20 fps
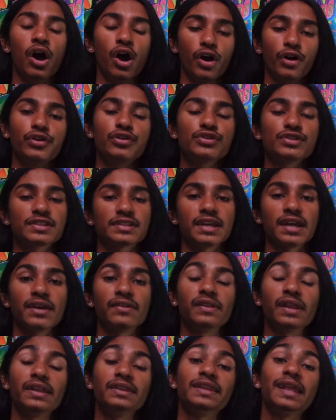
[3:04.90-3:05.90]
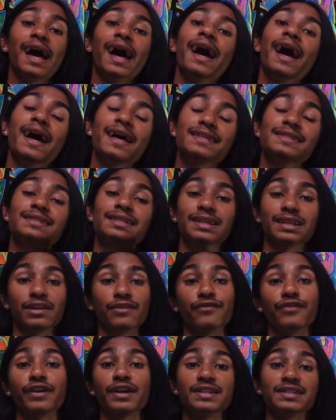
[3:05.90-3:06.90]
understand that that has
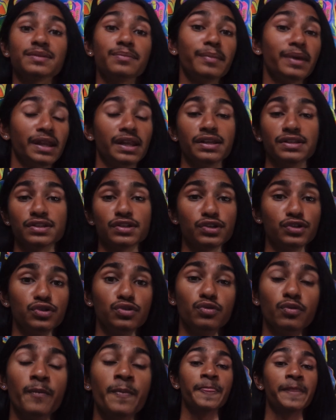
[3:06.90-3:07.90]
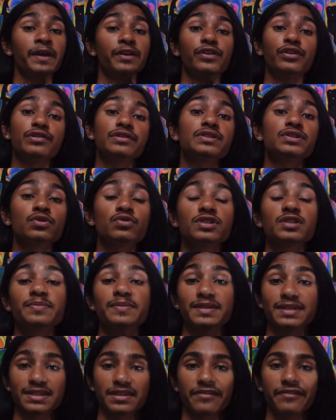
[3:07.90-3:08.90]
significant meaning to you. There is no
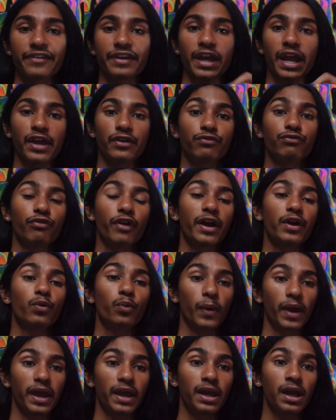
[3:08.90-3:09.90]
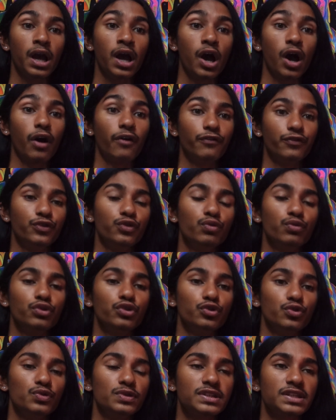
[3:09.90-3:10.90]
specific and right way of you
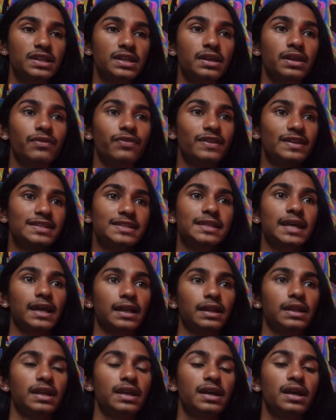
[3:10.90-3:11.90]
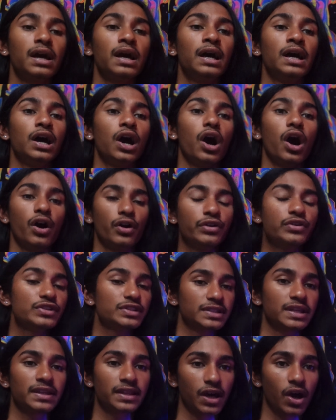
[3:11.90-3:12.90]
using this technique.
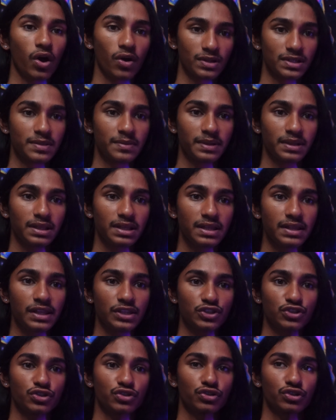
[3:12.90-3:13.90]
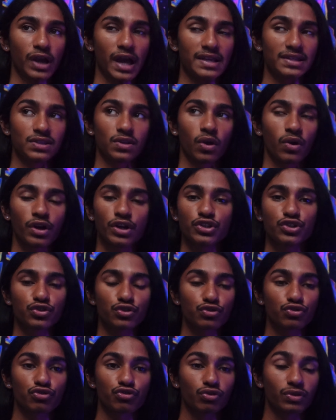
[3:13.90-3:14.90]
Understand that ultimately that you're, as long as
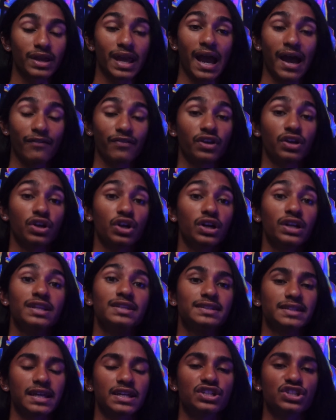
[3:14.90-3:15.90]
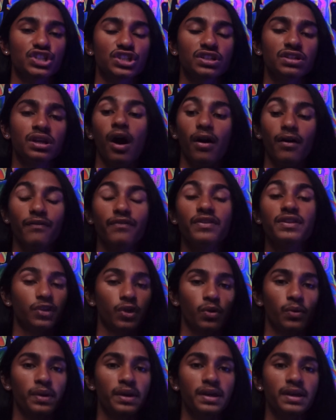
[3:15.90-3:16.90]
you're truly having a good intention of the
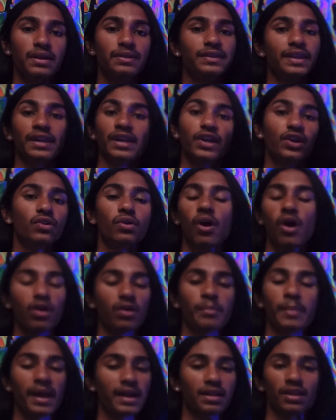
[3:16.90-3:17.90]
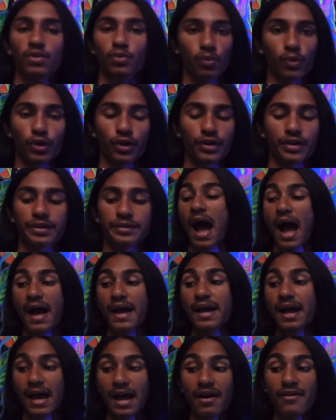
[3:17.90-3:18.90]
blowing, then it'll automatically work. I
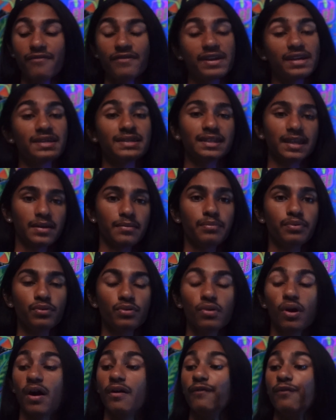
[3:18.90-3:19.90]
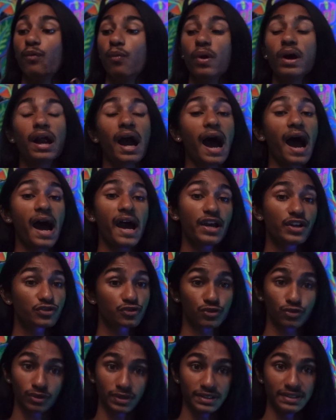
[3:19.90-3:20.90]
have an example of what I
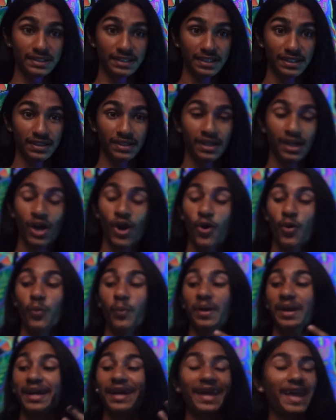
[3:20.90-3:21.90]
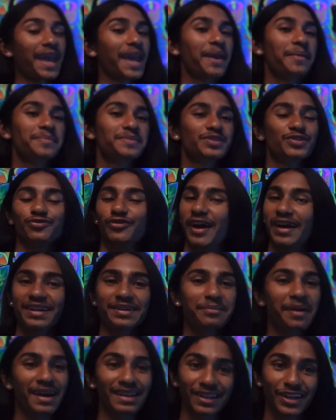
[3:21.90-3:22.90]
truly did when it came to writing
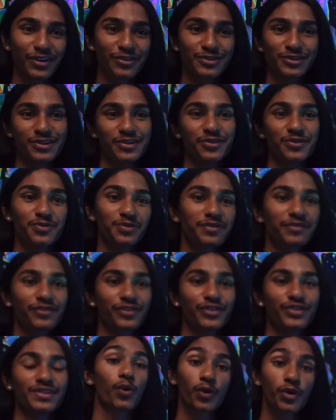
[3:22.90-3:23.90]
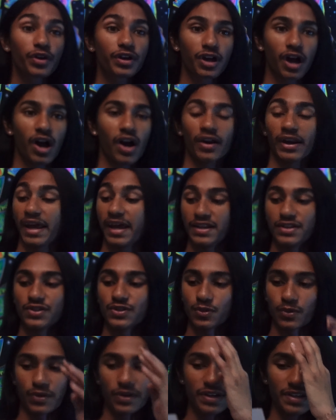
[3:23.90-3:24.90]
my letter to the universe or God and
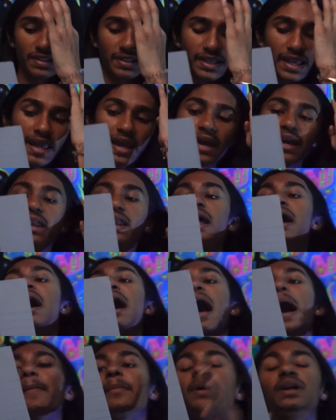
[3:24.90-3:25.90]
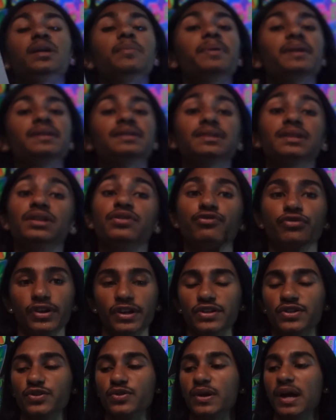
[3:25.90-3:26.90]
source and I'm gonna basically
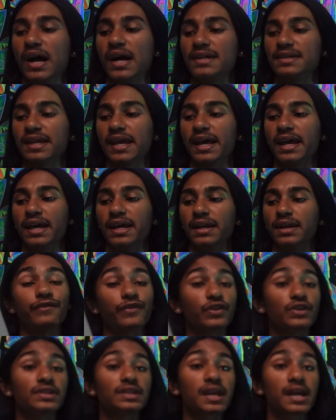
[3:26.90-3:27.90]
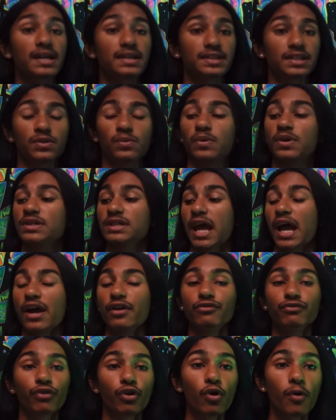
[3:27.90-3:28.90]
read it to you guys and first thing I did was I
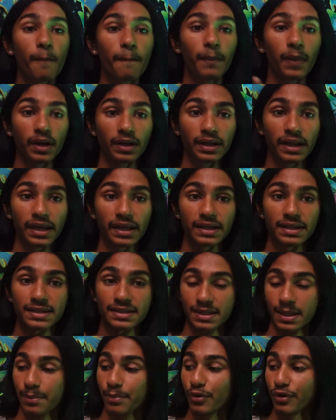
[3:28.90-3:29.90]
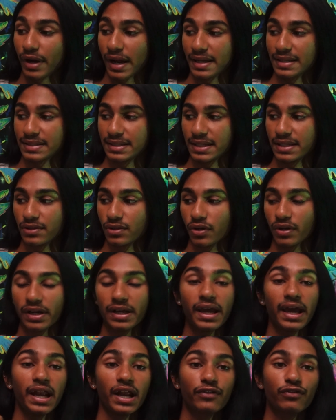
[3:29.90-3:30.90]
wrote Monday December 19th on
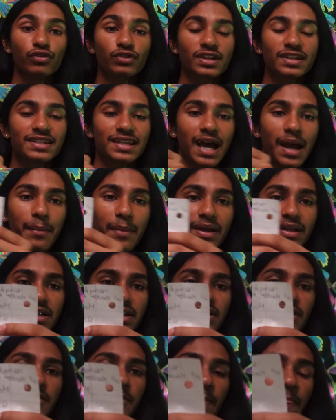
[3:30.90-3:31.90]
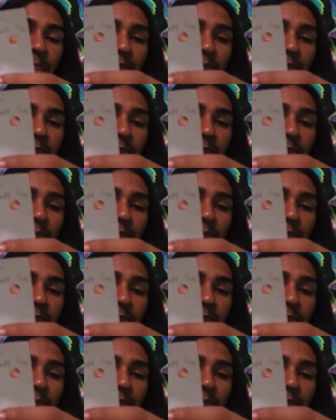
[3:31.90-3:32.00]
it and I wrote the time I did it